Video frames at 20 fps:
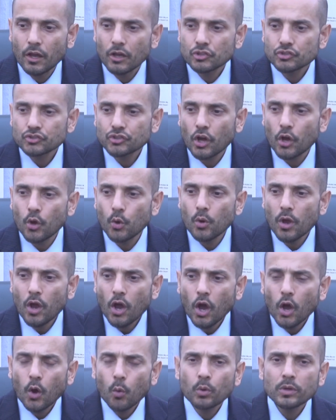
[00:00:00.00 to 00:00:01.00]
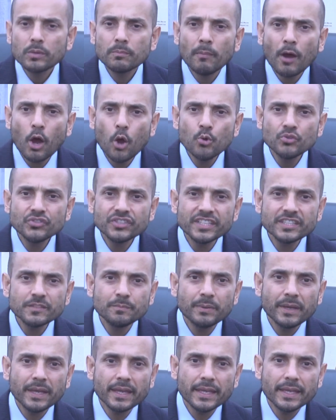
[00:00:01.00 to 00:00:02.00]
So, would Moses
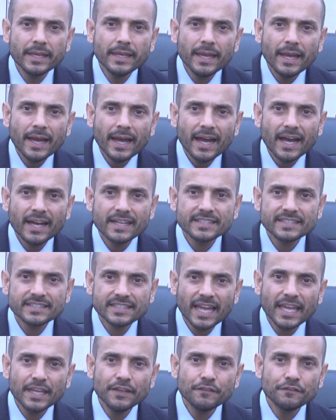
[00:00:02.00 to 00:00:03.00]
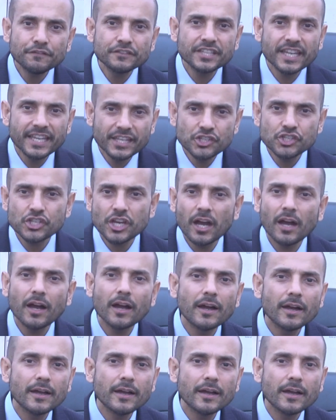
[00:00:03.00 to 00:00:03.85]
be a safe teacher?